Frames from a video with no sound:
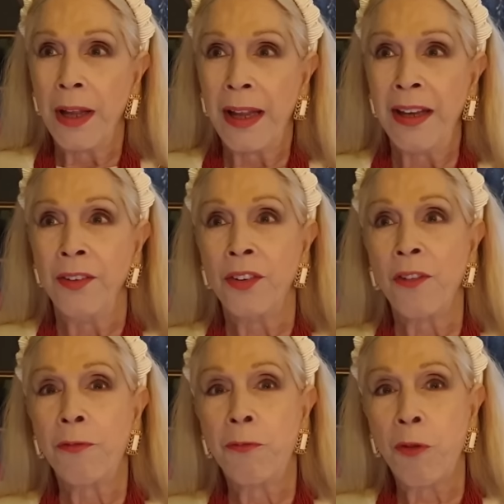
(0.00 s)
in the
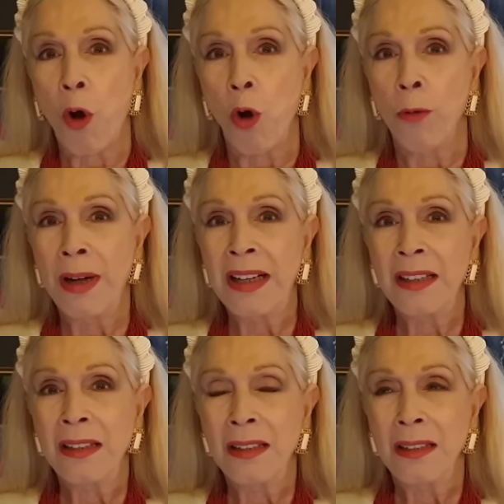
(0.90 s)

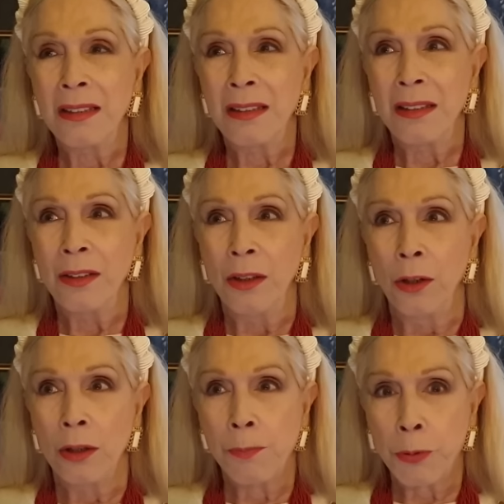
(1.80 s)
former
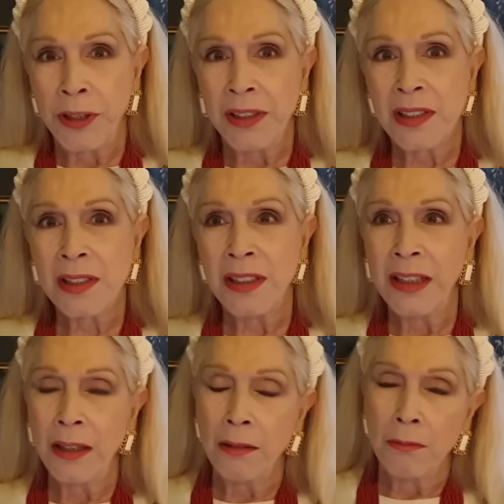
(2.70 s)

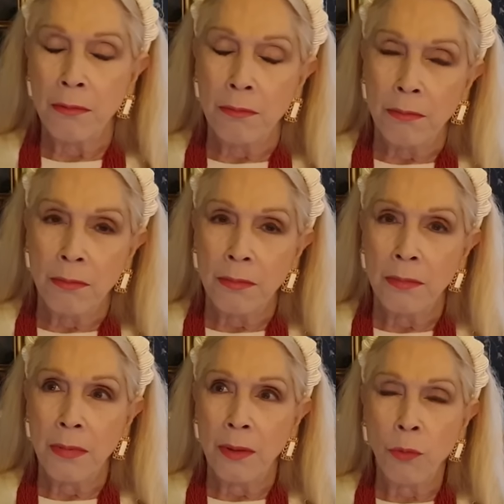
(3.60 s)
princely,
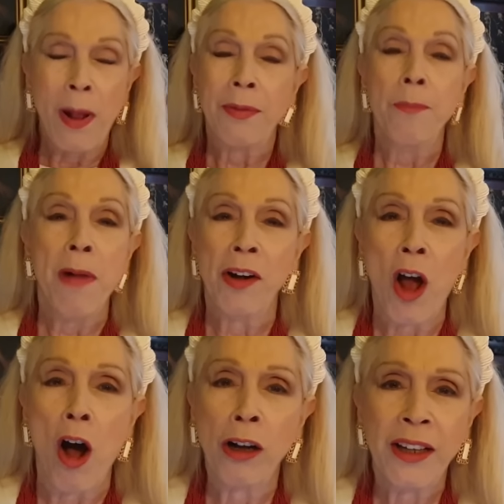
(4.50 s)
well, the
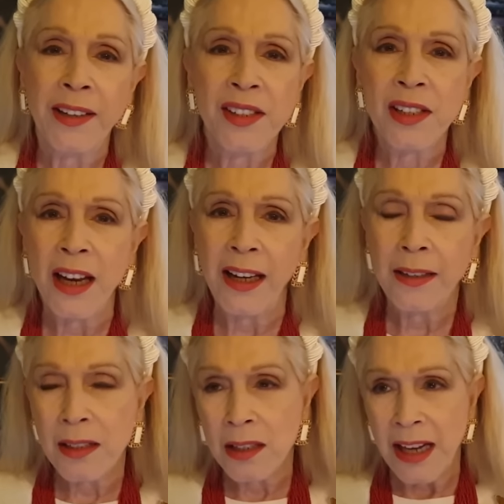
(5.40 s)
monarchic
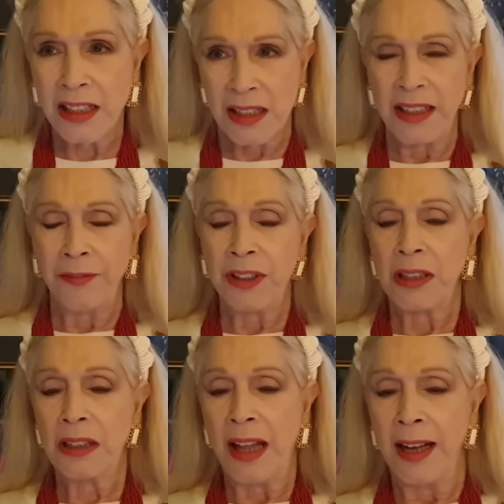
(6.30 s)
states, let's leave it
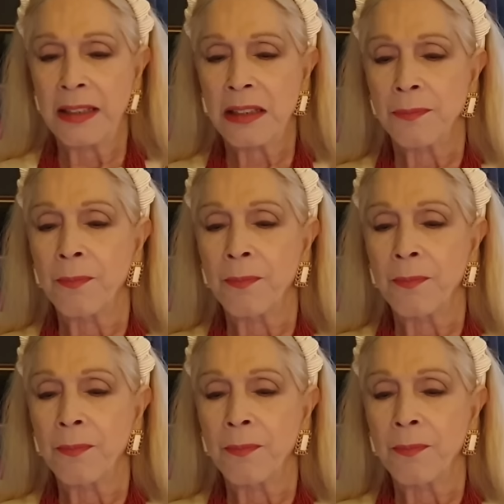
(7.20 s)
at that.